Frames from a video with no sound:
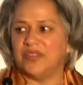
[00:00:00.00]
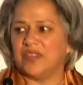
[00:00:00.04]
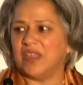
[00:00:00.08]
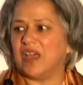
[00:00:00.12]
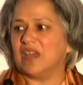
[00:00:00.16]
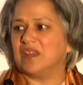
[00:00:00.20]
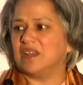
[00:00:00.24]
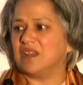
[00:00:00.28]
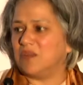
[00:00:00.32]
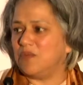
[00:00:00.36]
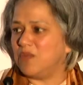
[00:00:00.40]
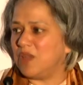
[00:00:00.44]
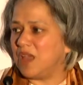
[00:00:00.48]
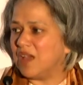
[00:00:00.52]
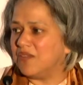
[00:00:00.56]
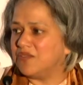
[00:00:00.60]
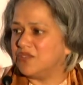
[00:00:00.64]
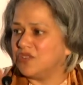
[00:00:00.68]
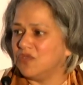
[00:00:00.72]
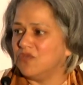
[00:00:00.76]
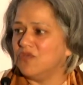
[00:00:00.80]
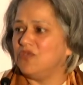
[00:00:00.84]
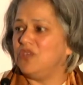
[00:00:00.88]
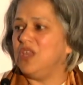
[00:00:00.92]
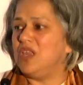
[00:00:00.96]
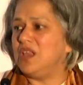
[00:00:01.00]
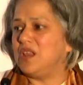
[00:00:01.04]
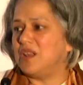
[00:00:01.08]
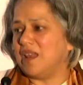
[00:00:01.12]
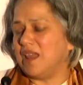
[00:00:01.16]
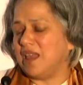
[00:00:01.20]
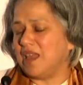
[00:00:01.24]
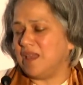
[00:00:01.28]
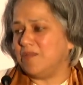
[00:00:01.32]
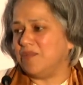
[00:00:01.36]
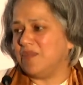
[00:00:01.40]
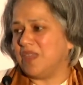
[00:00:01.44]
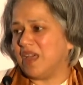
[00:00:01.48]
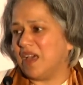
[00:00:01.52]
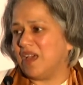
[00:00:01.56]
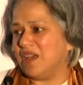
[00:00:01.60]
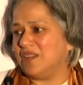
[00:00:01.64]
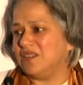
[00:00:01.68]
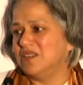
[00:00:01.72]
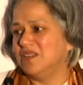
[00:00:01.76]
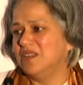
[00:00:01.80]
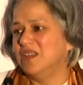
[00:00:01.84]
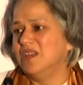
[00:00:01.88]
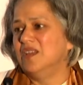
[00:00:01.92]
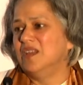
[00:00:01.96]
that, and we have to reclaim
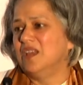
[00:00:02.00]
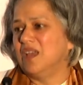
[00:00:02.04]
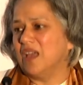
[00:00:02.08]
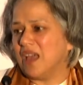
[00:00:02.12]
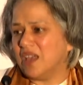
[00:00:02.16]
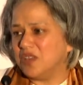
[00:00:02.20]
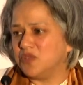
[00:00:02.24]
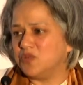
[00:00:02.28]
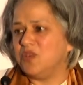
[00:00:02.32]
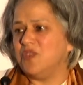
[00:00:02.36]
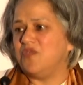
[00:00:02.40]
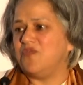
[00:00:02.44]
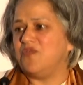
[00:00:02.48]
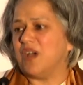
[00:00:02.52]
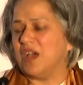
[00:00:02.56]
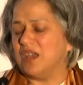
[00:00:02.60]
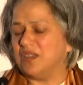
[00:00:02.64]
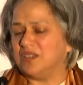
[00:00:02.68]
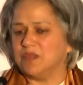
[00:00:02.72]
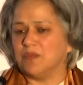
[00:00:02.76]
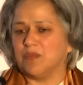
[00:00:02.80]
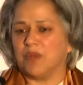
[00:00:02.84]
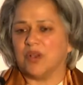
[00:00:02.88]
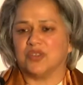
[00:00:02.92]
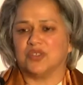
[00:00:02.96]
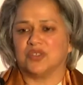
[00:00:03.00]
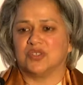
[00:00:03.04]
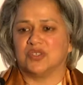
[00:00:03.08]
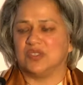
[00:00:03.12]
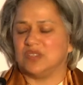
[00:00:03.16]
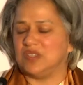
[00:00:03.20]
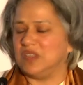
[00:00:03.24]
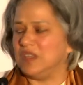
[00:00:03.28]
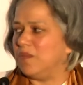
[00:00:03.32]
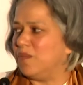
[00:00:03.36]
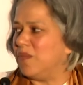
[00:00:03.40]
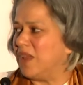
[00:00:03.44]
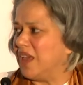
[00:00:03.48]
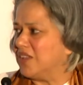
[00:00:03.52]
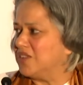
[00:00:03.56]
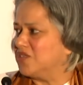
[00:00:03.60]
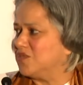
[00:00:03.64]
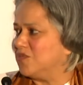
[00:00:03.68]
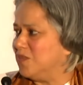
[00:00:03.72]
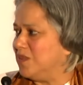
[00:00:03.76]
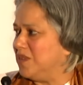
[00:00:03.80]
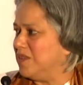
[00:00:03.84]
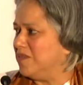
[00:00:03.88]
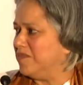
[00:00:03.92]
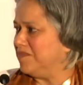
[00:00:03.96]
that as we fight apostasy and
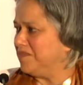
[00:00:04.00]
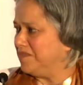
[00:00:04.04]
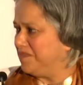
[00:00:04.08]
blasphemy.